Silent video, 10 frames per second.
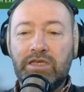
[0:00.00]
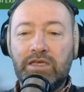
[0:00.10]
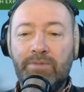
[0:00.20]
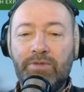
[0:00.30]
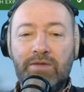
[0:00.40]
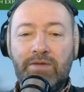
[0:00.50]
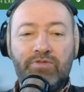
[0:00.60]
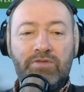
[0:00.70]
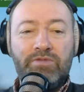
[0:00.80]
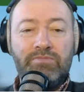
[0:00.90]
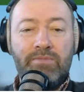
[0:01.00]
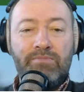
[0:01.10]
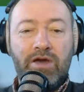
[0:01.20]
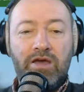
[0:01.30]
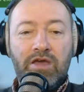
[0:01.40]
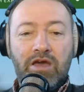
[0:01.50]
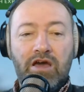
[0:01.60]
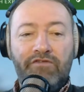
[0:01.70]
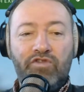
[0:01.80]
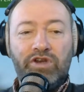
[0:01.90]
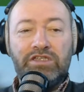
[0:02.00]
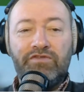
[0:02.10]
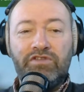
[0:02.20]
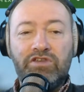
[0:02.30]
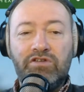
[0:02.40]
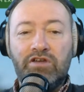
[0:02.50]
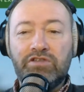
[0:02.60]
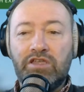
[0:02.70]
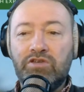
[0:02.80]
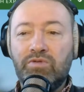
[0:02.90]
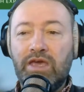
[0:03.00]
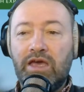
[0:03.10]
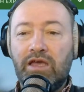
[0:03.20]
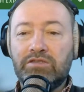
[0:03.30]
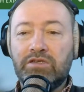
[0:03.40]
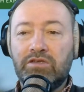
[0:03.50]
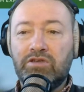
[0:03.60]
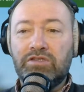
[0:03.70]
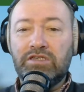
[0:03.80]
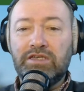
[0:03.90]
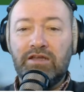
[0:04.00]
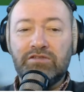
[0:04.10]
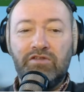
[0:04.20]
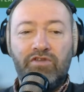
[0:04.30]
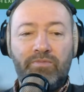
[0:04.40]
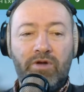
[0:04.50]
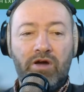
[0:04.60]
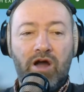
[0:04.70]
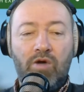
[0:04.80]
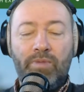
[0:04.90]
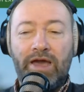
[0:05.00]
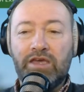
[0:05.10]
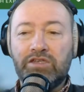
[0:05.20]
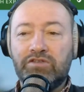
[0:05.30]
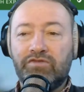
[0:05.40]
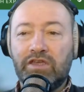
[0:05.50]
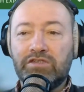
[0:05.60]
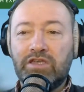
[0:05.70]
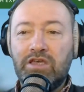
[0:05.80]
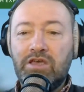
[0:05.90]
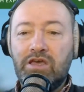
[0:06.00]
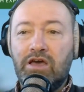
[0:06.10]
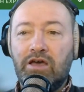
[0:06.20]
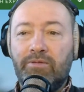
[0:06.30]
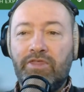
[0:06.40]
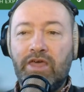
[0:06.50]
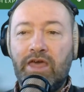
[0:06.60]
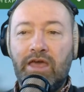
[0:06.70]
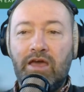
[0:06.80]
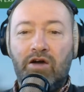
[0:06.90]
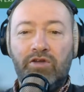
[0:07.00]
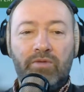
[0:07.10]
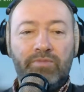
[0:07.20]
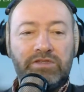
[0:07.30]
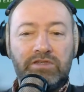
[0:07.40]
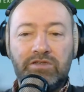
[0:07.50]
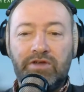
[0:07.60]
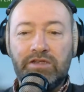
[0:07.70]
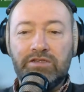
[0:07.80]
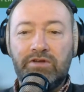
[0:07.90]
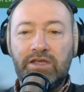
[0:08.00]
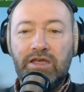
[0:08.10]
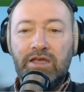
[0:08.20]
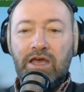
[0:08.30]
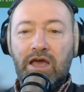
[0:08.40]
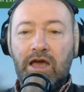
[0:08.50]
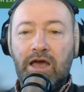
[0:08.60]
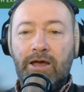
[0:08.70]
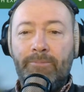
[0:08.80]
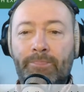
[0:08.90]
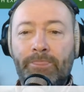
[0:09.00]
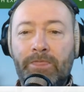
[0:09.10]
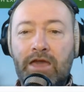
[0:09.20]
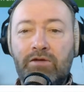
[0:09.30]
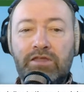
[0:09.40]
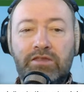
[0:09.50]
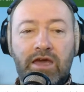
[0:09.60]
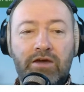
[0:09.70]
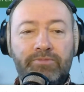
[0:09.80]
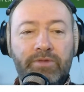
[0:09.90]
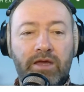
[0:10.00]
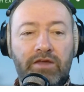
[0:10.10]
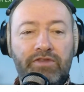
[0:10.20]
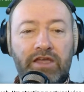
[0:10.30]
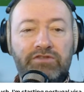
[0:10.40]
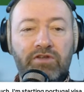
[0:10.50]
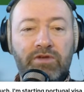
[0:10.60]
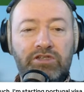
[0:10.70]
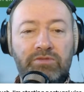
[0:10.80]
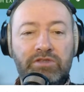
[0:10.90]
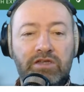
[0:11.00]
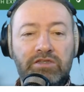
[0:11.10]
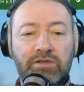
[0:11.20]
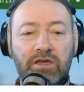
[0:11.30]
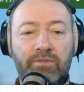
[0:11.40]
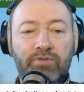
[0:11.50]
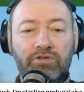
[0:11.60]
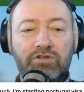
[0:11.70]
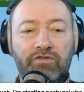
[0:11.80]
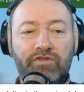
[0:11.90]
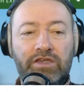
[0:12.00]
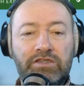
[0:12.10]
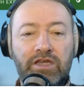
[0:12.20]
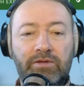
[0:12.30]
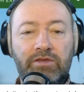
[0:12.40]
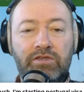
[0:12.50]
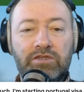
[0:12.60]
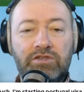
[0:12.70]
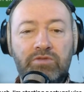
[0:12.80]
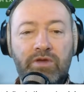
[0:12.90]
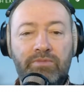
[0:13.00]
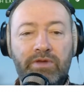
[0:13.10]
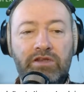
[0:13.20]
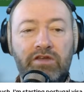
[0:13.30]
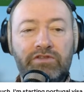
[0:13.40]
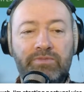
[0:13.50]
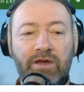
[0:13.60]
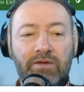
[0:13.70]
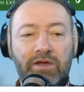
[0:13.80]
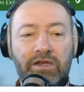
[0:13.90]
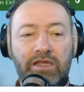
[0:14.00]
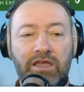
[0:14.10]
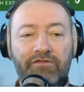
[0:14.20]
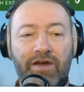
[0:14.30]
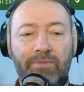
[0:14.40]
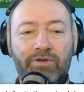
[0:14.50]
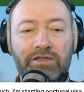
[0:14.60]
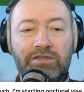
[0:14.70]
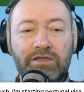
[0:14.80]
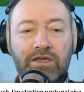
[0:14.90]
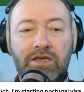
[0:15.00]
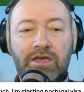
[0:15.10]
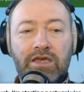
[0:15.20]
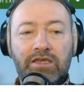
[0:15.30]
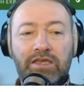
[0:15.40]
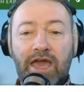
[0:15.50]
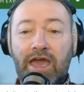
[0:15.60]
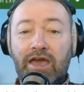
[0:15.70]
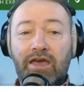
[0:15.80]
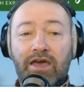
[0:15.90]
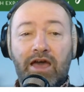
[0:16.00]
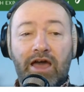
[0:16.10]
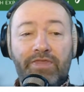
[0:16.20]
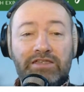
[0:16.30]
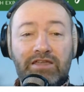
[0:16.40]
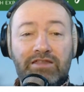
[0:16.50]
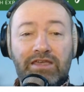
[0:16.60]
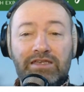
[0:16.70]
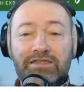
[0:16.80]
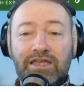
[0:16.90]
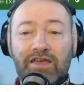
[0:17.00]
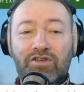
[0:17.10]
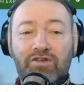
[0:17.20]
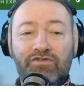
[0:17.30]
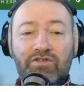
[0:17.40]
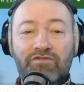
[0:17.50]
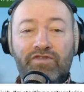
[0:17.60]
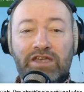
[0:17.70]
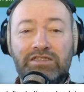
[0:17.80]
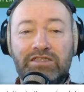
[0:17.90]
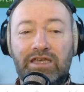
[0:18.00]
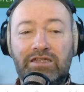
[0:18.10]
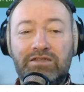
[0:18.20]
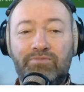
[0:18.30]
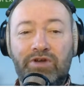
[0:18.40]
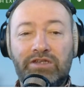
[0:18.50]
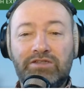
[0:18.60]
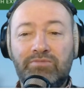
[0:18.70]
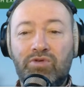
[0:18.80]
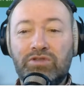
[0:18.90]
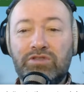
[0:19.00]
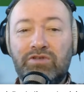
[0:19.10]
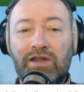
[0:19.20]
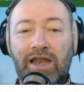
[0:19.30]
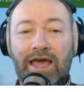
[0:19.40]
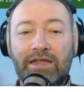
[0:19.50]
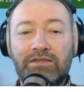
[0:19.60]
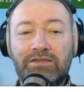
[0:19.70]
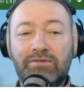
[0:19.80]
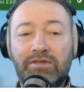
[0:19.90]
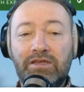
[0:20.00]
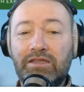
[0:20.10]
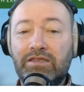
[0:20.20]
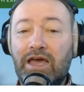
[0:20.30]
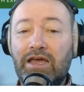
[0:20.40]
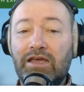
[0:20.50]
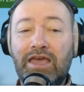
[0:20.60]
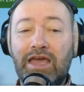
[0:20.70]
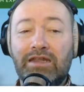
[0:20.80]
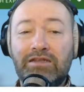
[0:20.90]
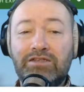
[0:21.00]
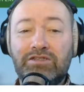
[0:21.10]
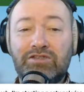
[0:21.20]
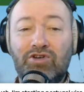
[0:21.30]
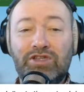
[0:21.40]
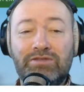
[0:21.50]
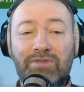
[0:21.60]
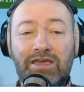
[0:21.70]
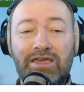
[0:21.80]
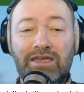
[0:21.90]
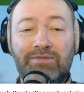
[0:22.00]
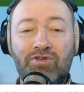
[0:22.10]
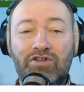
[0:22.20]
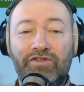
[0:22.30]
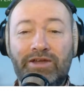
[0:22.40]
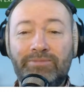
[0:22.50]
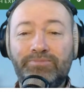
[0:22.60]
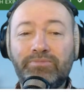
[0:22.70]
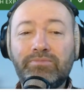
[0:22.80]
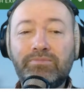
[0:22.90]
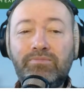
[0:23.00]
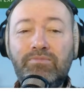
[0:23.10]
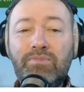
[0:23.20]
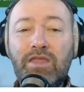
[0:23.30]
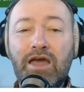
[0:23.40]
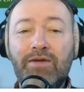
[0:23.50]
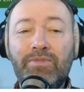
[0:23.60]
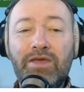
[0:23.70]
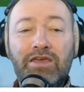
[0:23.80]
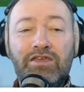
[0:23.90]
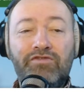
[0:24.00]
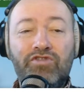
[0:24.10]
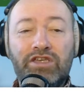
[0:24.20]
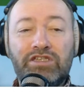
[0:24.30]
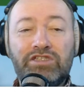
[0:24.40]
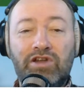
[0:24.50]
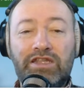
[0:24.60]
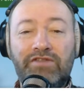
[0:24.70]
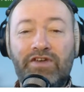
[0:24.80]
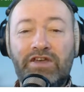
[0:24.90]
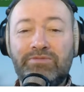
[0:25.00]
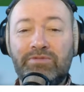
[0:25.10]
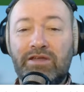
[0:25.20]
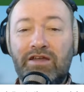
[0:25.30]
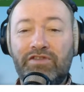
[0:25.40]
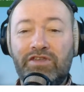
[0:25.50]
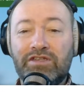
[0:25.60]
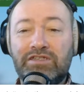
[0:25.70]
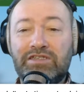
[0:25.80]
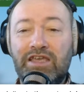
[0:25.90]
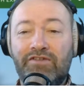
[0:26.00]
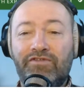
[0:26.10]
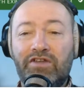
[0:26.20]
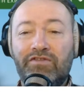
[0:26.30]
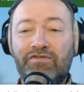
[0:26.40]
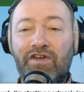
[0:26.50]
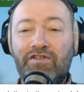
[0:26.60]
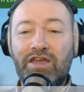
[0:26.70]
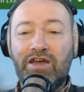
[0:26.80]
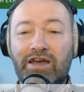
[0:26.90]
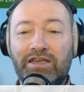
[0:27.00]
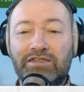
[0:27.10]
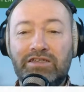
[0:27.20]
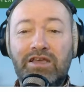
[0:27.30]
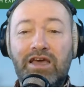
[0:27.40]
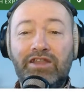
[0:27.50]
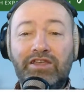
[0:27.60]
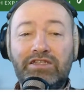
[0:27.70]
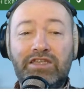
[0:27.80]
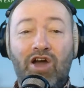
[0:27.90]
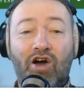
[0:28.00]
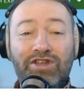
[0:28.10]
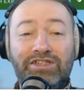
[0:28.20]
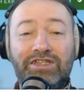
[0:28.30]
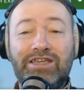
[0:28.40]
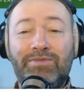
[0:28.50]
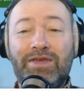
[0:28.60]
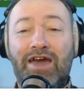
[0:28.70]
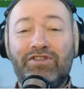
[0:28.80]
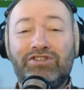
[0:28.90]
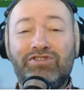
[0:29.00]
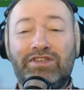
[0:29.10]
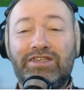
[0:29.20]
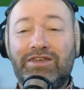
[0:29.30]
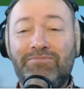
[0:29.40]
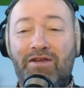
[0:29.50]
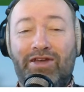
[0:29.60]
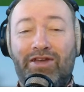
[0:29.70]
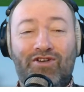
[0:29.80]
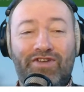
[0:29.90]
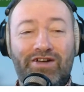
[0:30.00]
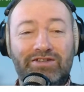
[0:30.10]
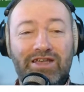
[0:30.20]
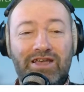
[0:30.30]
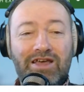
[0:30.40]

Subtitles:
Yeah, become a premium member, €47, and you'll get good discounts off a whole package of things there on our business directory. Gail Lithgow, thanks very much. I'm starting a Portugal visa. He says, I'm a bit nervous about money evaporating. Yeah. And that's the other thing, isn't it? If you invest it into bricks and mortar and land, that, again, just as God isn't making any more of it, you've got your solid investment there, haven't you? You can see it in front of your very eyes. And you can see oranges coming out of the trees. It's a miracle, folks.